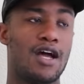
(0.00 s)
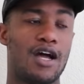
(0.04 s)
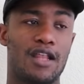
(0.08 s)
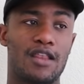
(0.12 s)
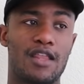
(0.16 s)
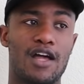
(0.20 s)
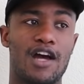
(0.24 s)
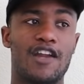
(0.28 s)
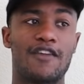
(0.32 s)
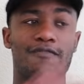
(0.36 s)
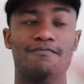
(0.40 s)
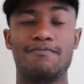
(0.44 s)
a
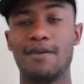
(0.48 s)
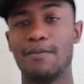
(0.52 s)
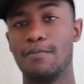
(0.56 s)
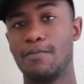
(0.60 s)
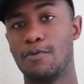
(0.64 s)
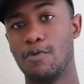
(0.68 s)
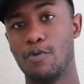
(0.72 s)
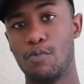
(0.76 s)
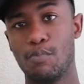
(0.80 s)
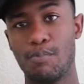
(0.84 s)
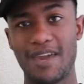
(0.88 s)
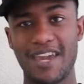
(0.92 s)
lot of
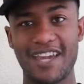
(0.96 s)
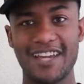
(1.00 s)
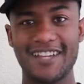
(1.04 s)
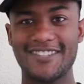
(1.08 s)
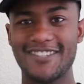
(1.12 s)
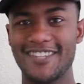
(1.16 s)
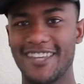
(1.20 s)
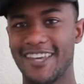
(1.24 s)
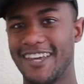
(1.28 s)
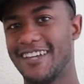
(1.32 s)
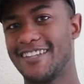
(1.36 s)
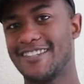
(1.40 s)
people who
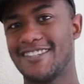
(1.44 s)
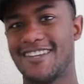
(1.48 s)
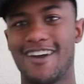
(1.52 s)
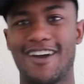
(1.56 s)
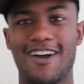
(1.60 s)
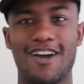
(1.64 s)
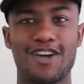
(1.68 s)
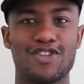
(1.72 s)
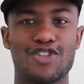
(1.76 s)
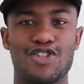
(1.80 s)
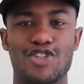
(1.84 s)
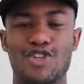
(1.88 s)
make
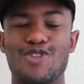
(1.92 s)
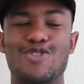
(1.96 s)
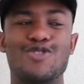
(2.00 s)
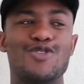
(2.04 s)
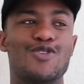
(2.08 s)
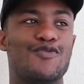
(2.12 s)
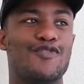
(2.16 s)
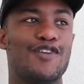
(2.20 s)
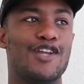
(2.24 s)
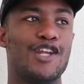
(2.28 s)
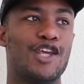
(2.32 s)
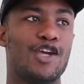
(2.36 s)
TikToks,
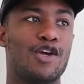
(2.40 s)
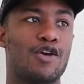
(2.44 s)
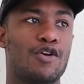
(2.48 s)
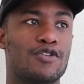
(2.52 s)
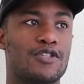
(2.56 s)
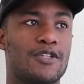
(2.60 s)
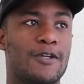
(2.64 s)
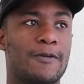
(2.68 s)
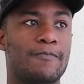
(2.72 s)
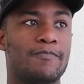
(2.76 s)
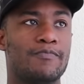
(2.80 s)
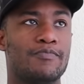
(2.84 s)
YouTube
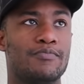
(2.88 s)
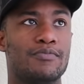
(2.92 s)
videos,